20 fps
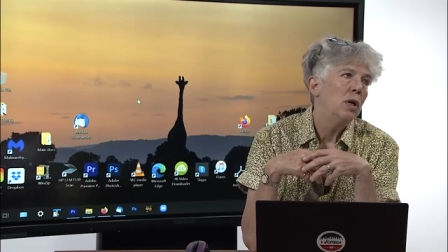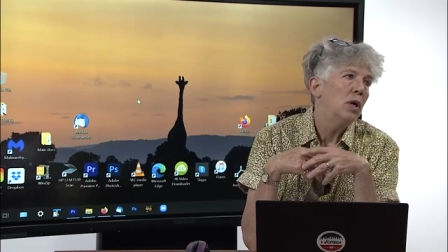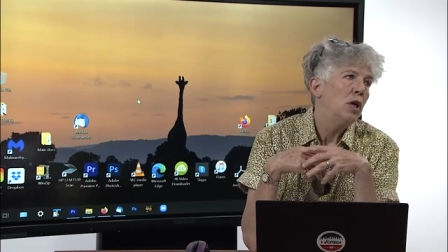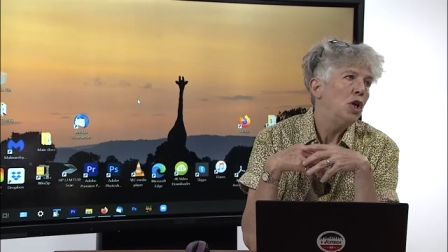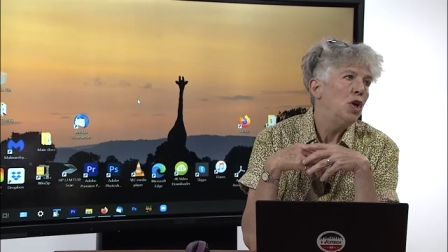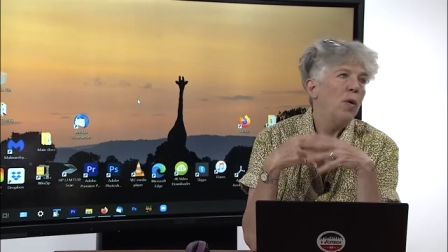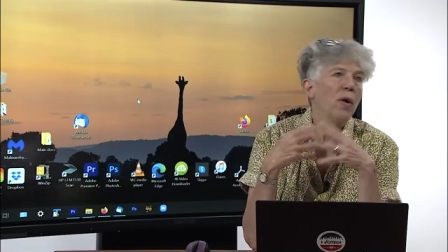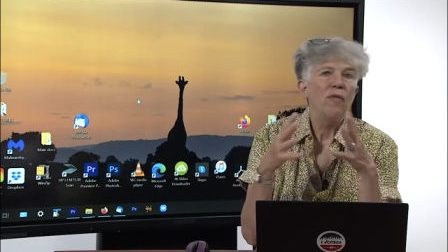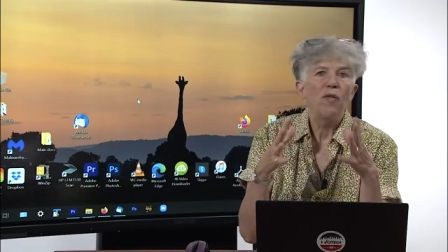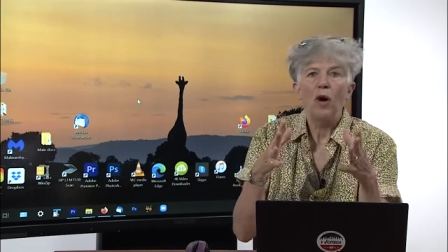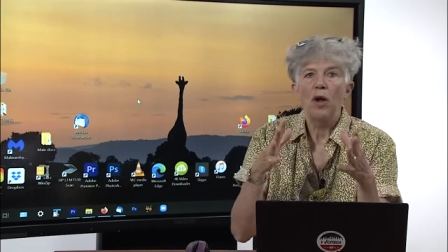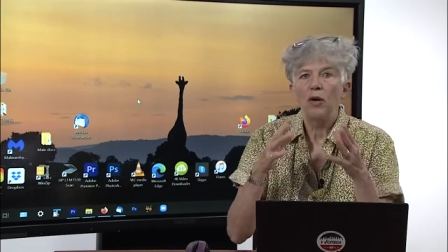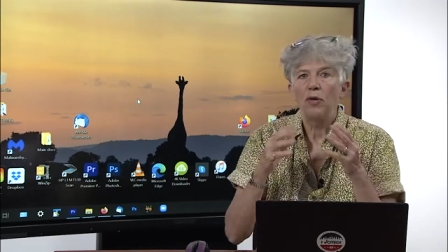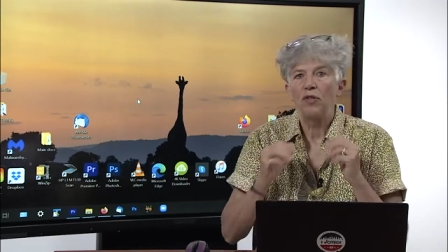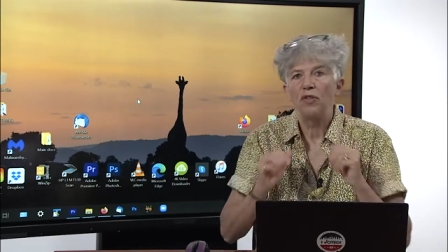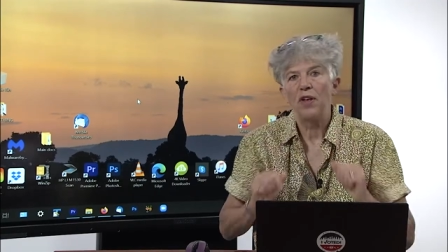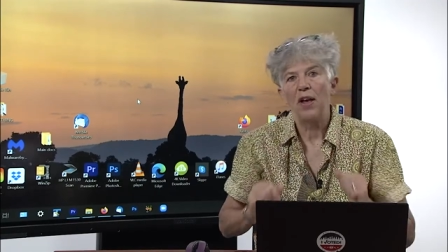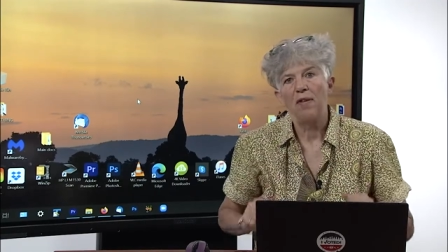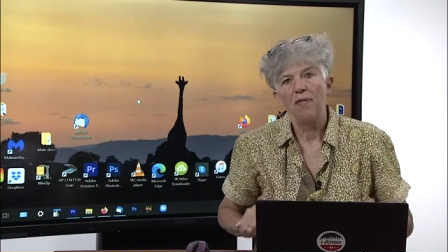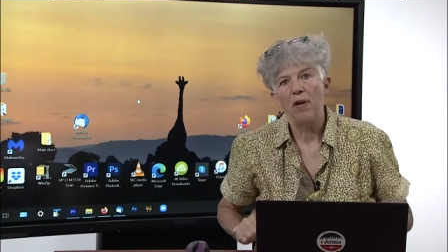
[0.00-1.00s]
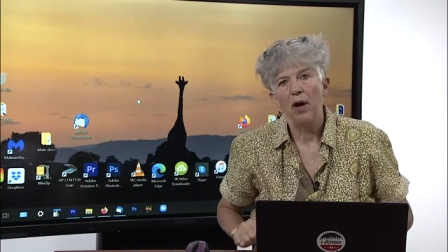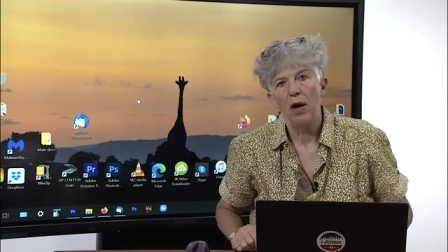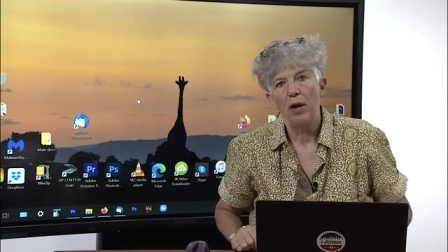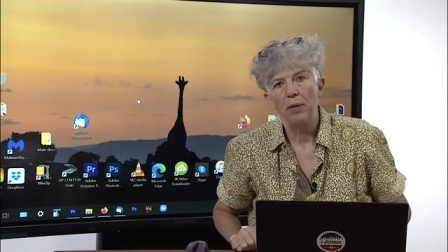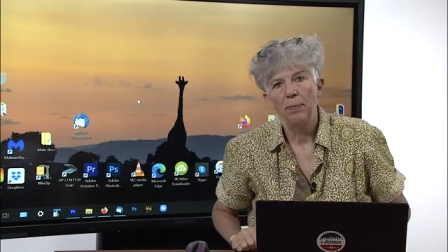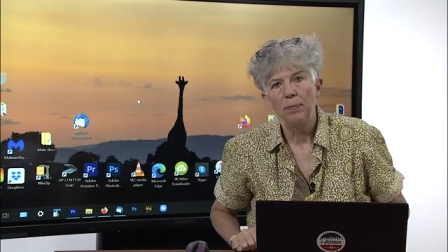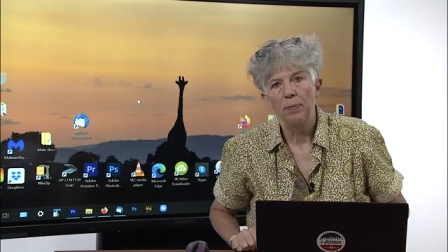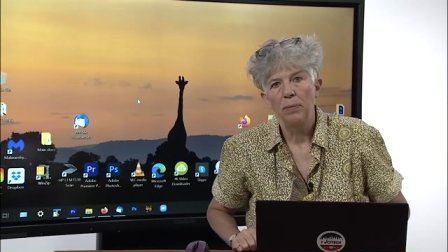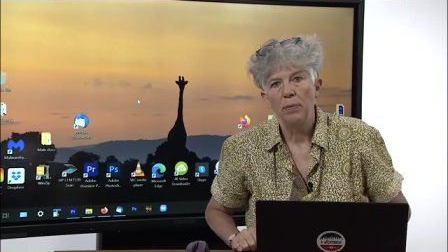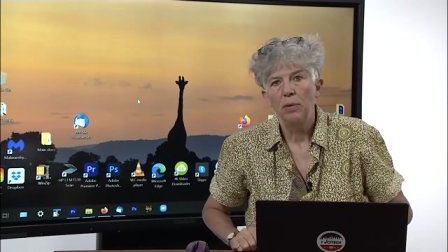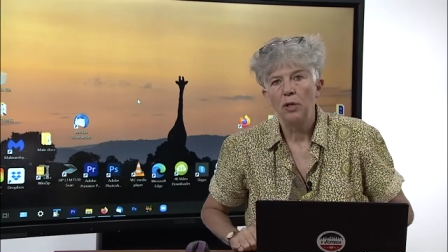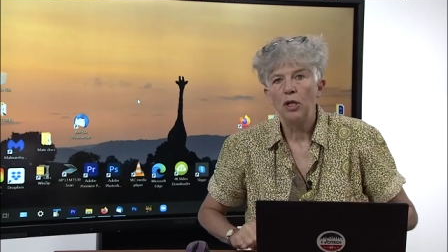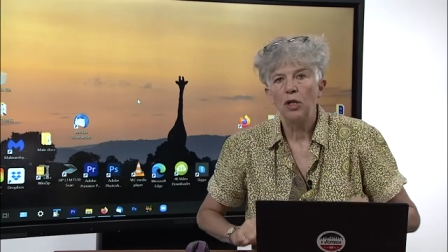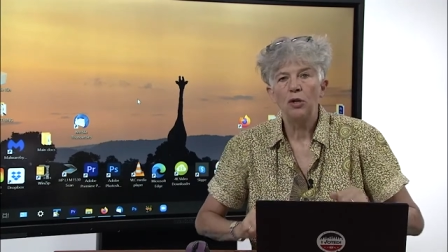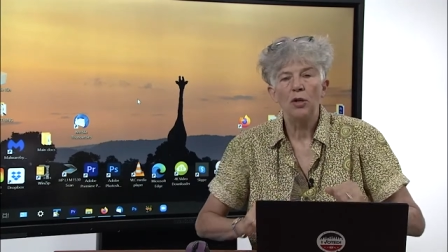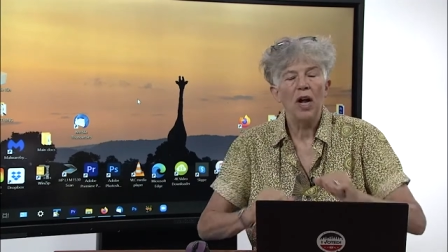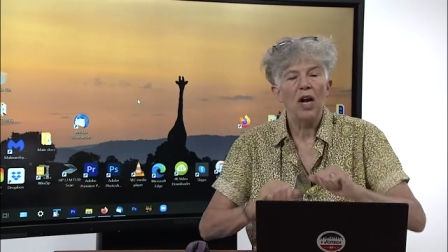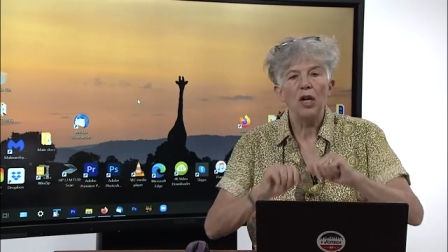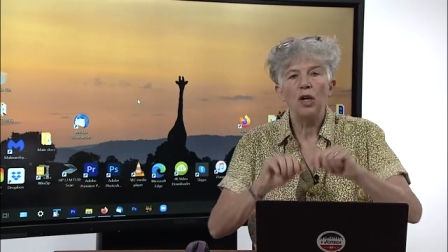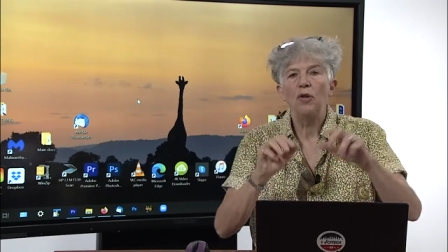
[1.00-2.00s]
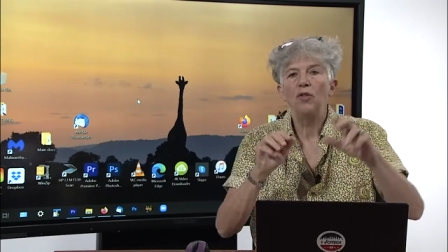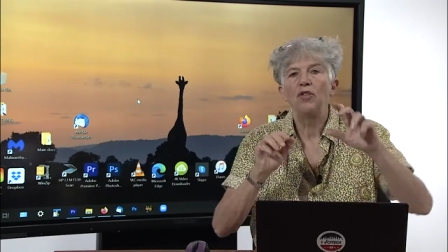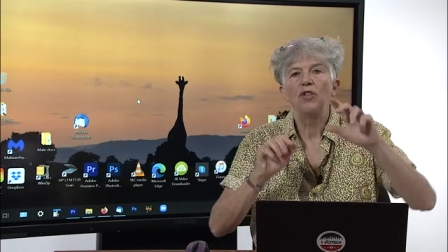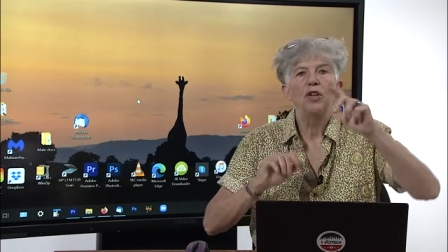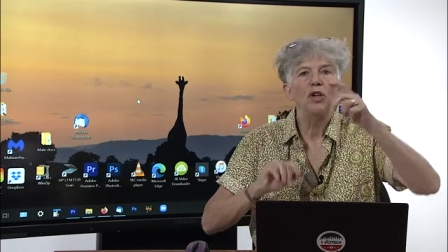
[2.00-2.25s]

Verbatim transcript: you have autosave on. You're not used